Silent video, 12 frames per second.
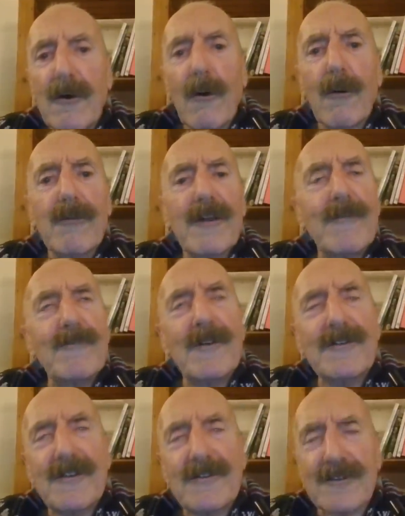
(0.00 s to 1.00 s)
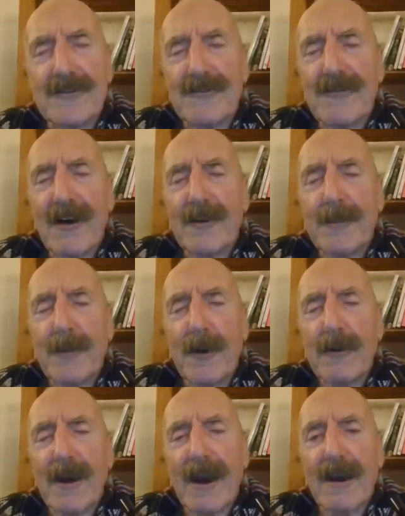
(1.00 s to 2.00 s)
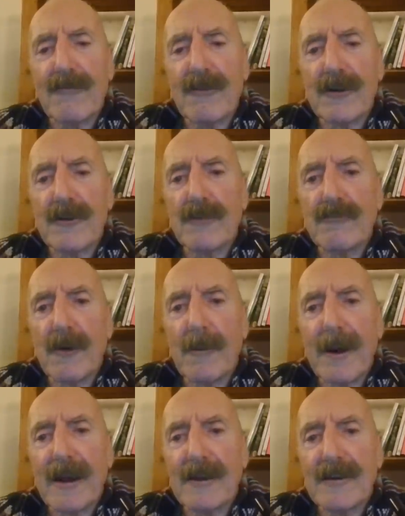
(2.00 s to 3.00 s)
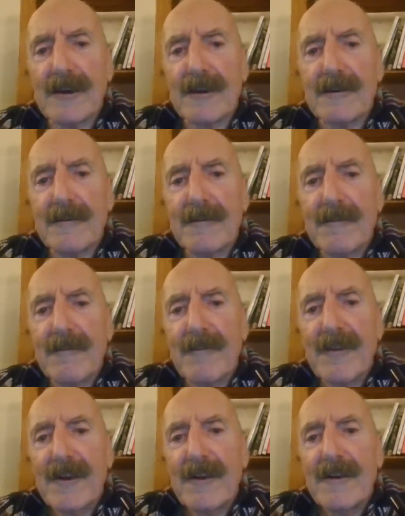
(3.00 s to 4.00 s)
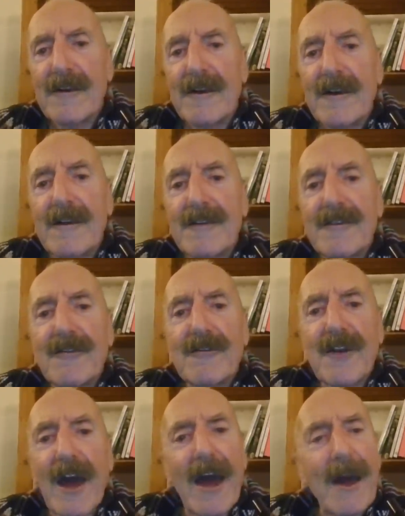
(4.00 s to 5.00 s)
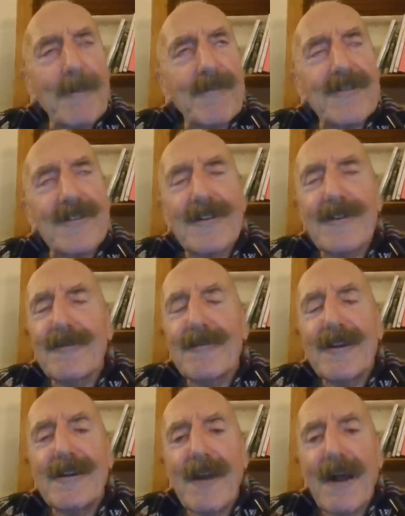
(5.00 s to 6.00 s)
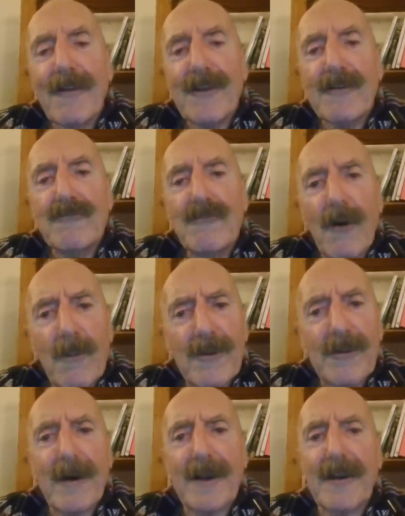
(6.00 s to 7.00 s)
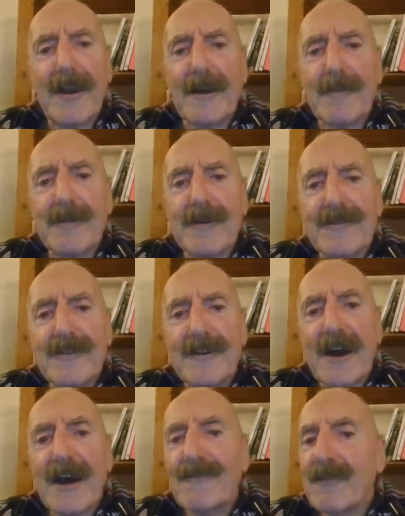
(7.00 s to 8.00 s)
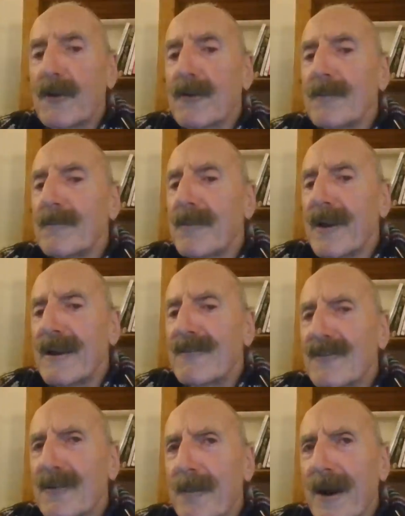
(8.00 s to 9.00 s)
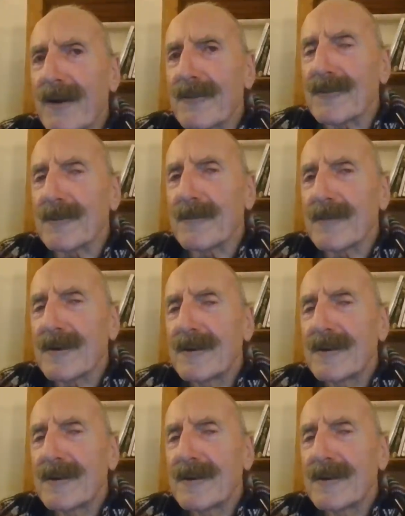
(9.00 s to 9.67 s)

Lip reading: All their visitors are either Bulgarian or Romanian. There is absolutely nothing wrong with my neighbours, and I have no complaints about them.